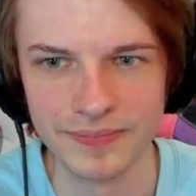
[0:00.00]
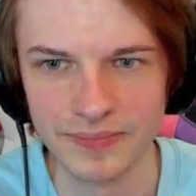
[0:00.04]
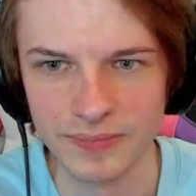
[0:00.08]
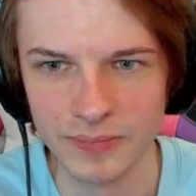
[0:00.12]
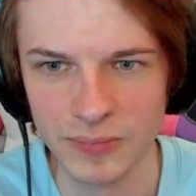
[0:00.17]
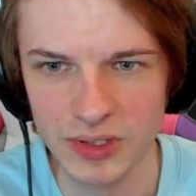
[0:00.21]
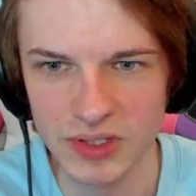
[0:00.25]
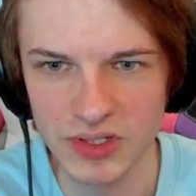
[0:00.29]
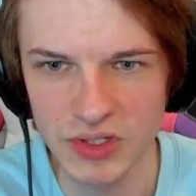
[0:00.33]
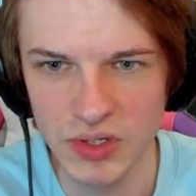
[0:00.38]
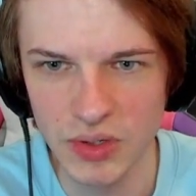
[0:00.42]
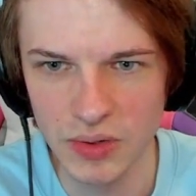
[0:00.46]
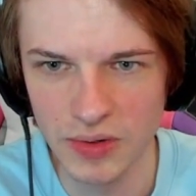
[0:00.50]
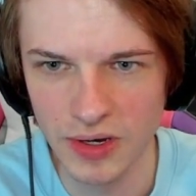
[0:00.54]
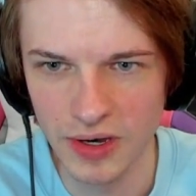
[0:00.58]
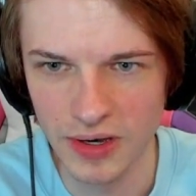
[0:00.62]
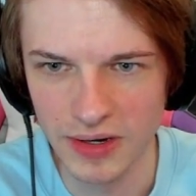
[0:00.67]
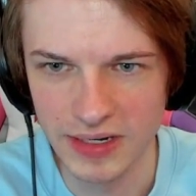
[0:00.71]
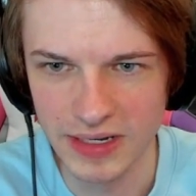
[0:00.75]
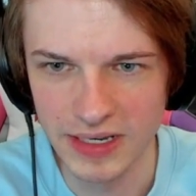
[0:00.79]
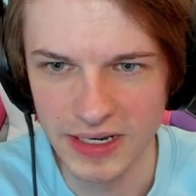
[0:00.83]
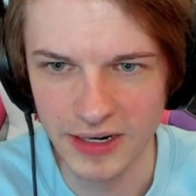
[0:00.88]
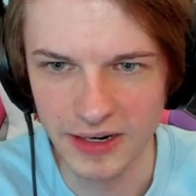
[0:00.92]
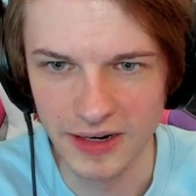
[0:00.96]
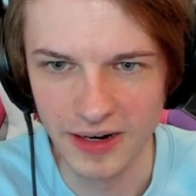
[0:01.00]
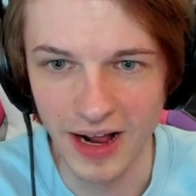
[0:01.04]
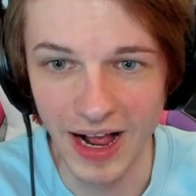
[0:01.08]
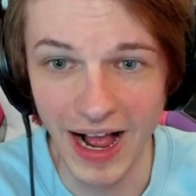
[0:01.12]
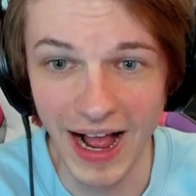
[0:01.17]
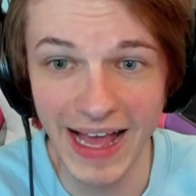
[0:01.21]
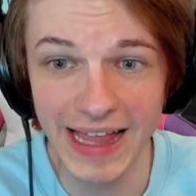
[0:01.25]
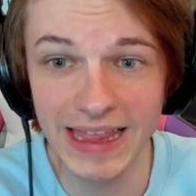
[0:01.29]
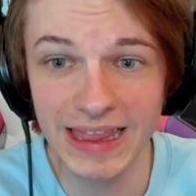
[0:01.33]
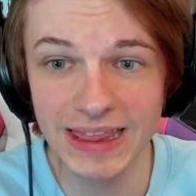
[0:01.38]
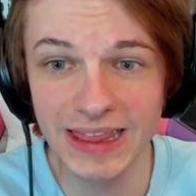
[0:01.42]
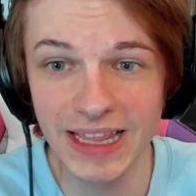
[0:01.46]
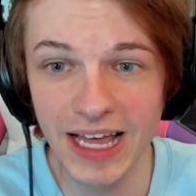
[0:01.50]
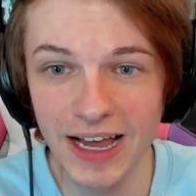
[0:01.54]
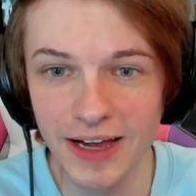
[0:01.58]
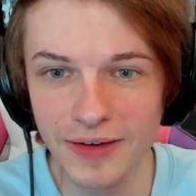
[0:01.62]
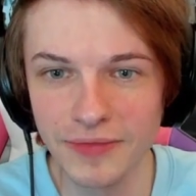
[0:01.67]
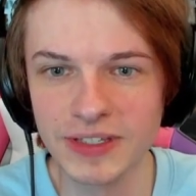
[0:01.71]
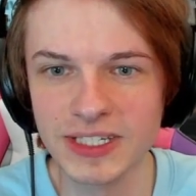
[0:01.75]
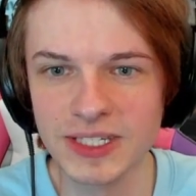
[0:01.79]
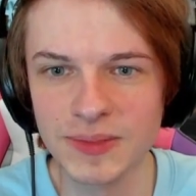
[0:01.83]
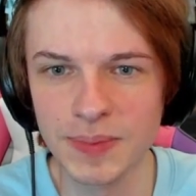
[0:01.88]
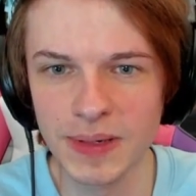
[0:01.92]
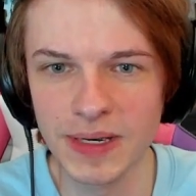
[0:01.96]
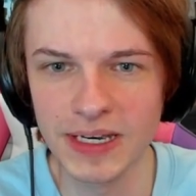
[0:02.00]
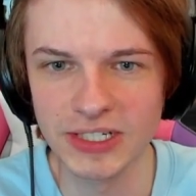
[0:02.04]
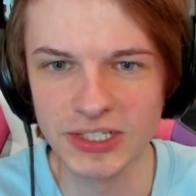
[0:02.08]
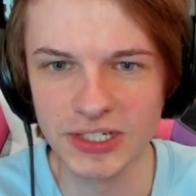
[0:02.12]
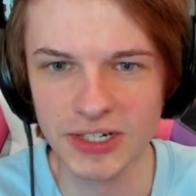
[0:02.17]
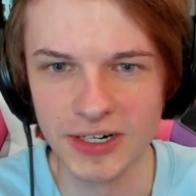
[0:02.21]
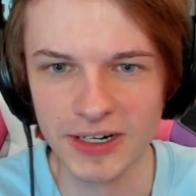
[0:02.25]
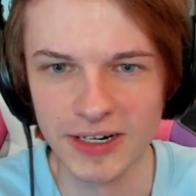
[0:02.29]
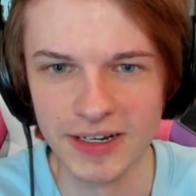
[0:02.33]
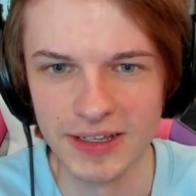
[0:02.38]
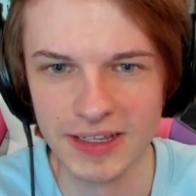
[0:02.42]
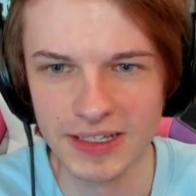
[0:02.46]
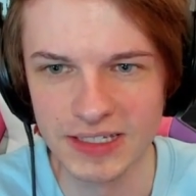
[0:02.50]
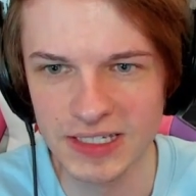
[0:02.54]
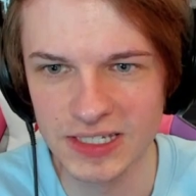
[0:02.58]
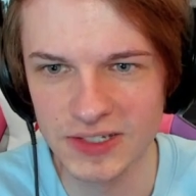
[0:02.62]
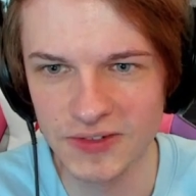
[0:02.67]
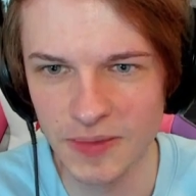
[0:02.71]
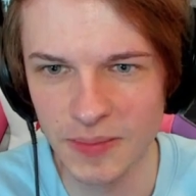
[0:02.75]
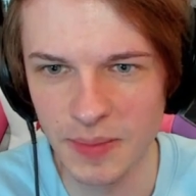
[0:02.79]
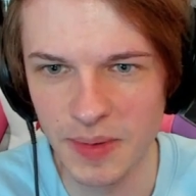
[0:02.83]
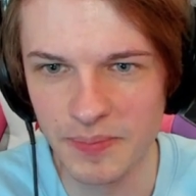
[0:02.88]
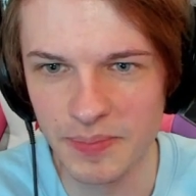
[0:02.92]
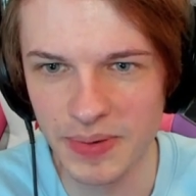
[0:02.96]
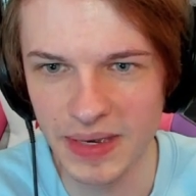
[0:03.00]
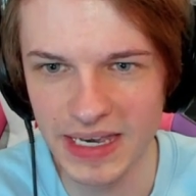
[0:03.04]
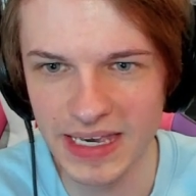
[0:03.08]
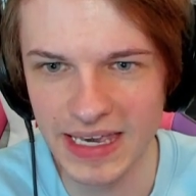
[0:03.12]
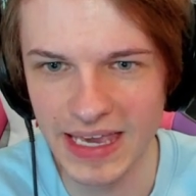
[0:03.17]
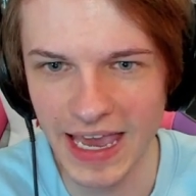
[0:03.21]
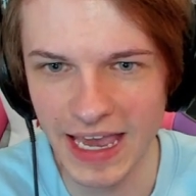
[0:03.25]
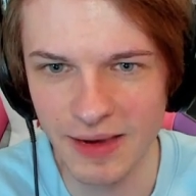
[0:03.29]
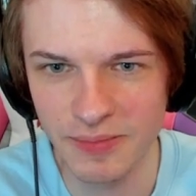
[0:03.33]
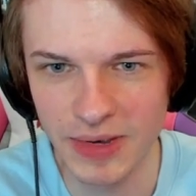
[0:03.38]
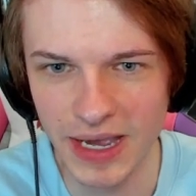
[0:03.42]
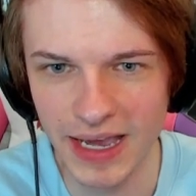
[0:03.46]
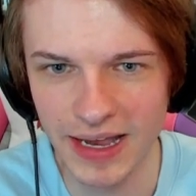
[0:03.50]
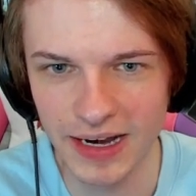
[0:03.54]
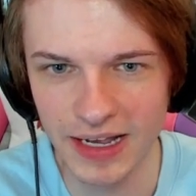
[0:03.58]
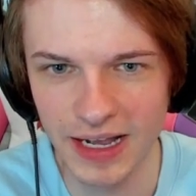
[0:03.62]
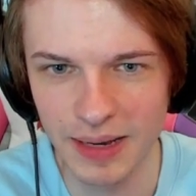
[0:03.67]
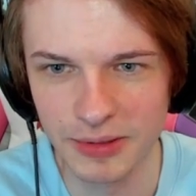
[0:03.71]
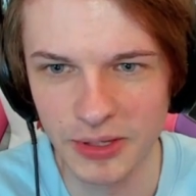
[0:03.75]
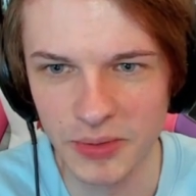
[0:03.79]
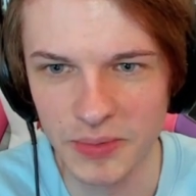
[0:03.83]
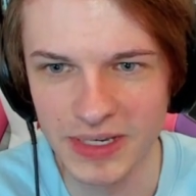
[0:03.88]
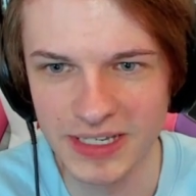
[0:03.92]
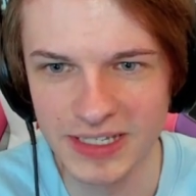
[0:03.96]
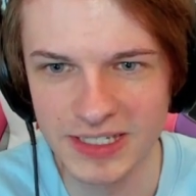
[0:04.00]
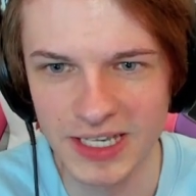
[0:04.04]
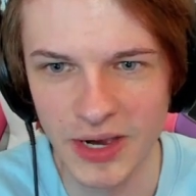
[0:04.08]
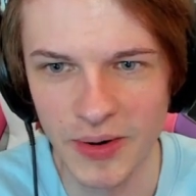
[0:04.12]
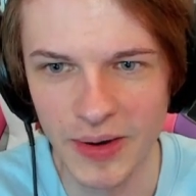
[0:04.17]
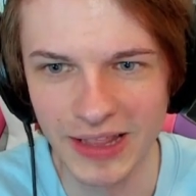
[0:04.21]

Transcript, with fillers: What's going on here? I love this picture. This is from a big game we had a couple of weeks ago.